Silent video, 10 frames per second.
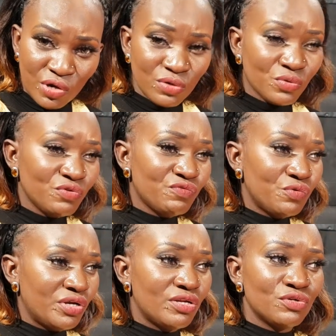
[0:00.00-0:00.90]
I know you've
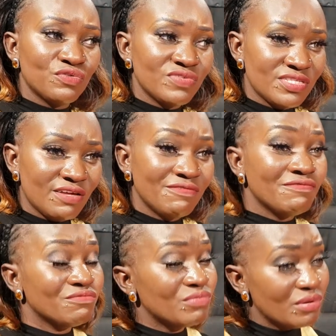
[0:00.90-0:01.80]
read a lot of stuff,
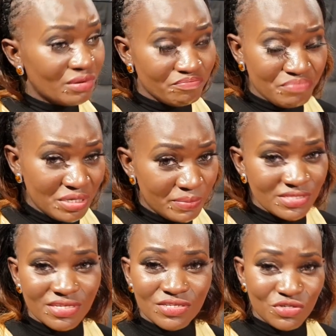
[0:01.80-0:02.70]
big
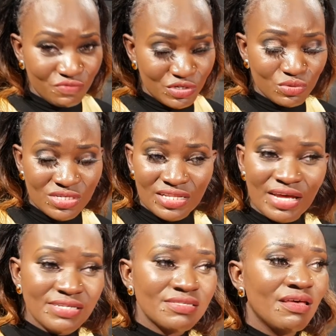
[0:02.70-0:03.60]
percentage of which was
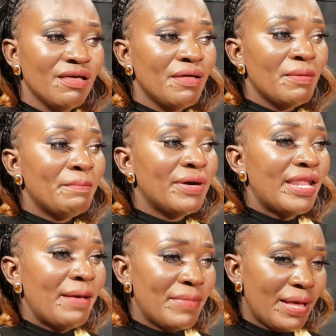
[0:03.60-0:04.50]
lies, but
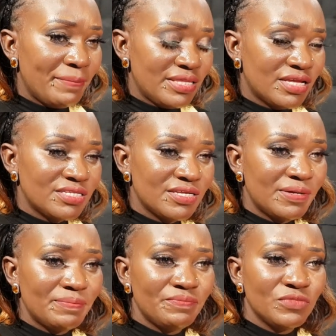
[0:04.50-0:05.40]
I'm happy that
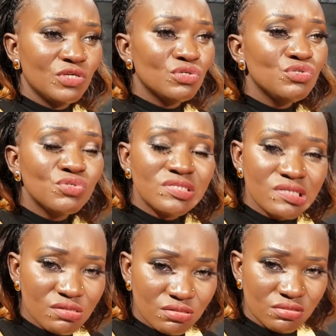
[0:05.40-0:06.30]
um, you
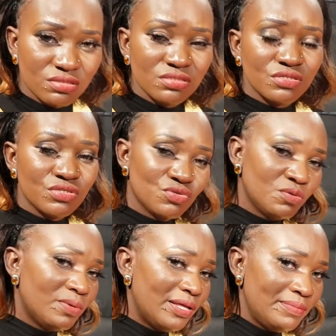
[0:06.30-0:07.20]
still stood
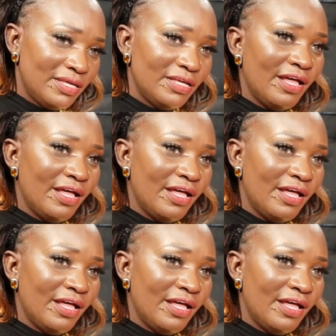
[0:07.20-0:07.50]
by me